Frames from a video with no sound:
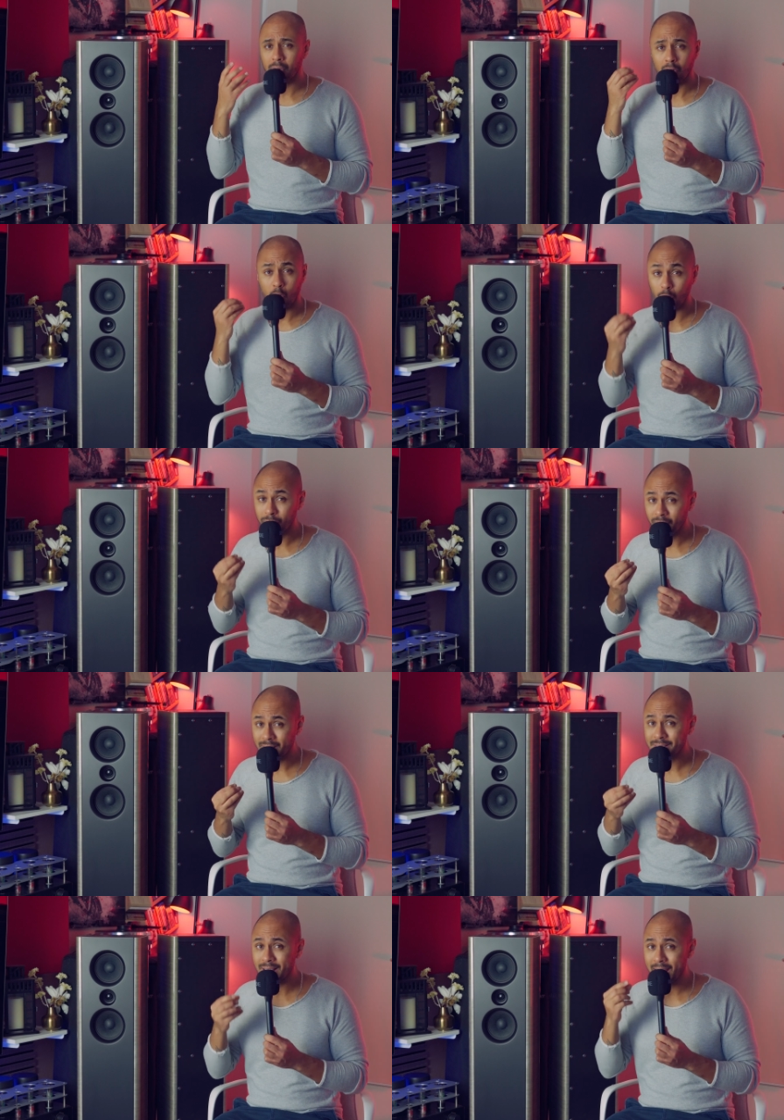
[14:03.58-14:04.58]
uh,
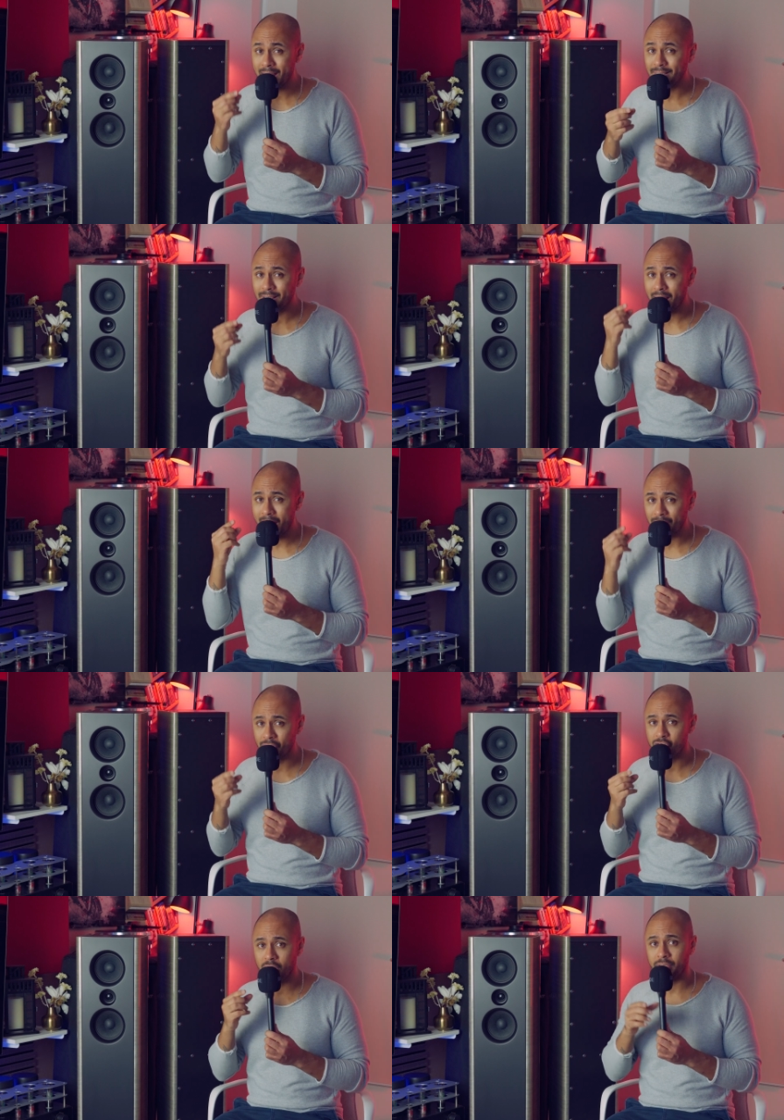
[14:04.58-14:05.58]
contrast and
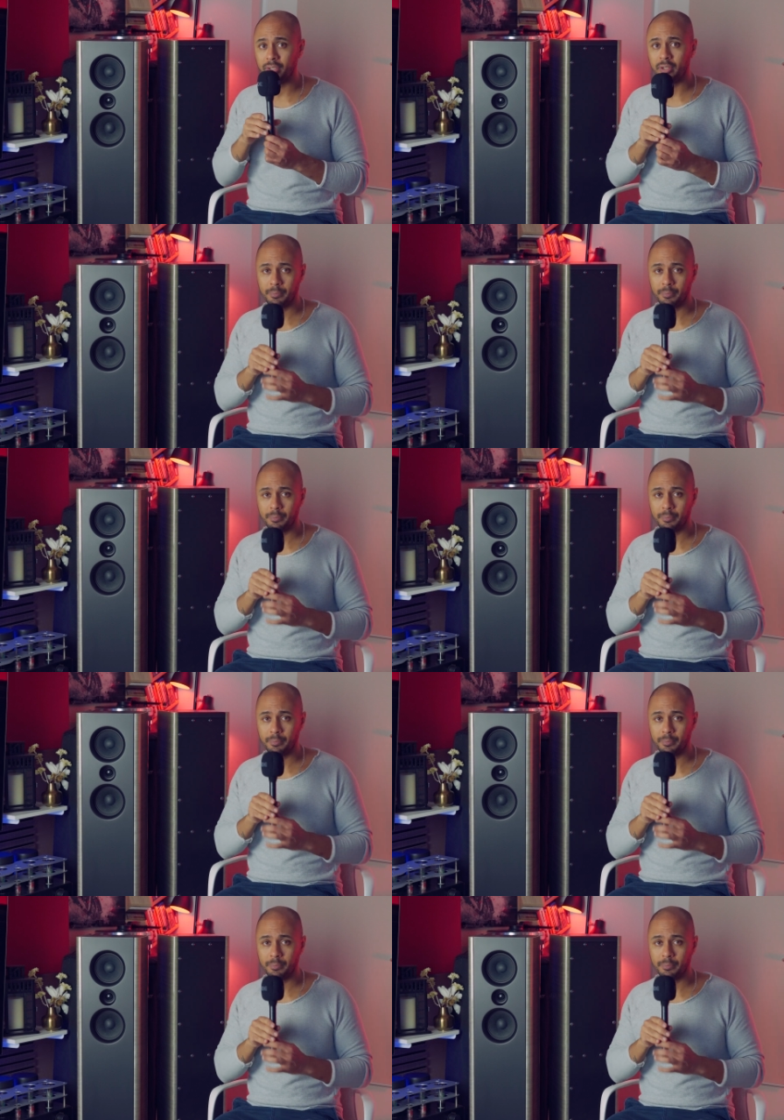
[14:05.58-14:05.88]
energetic.